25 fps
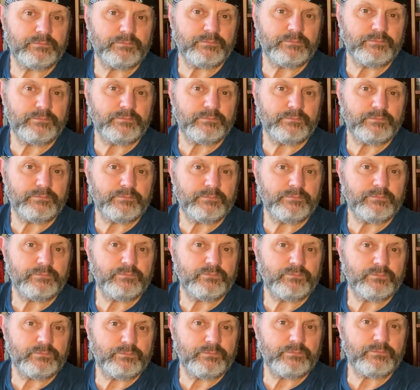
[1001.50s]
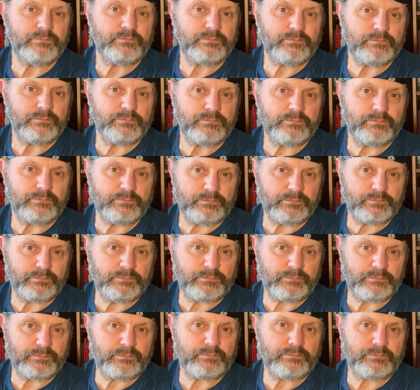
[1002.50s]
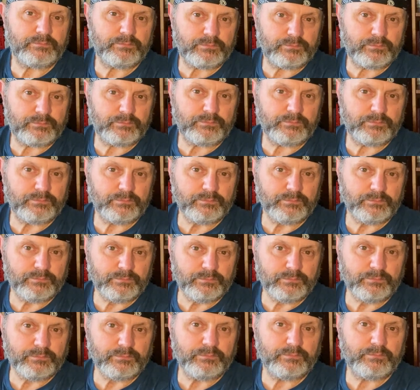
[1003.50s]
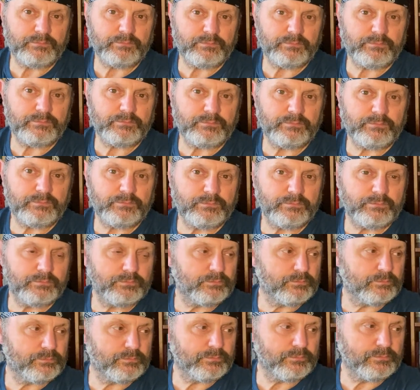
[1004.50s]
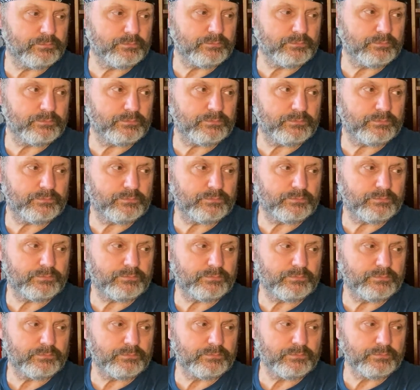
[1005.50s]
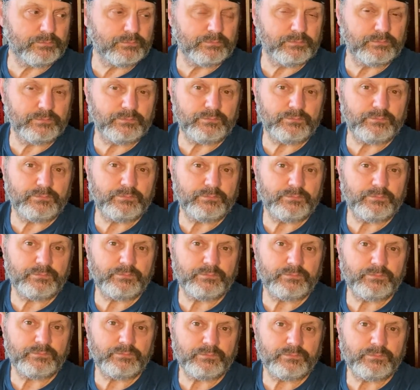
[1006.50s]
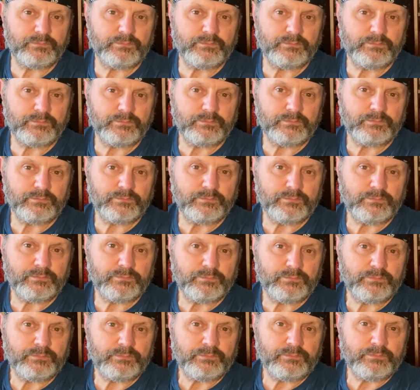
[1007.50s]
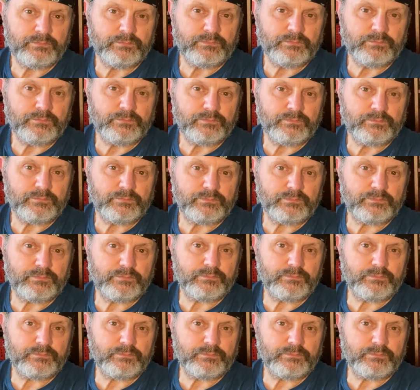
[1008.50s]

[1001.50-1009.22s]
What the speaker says: This person isn't speaking.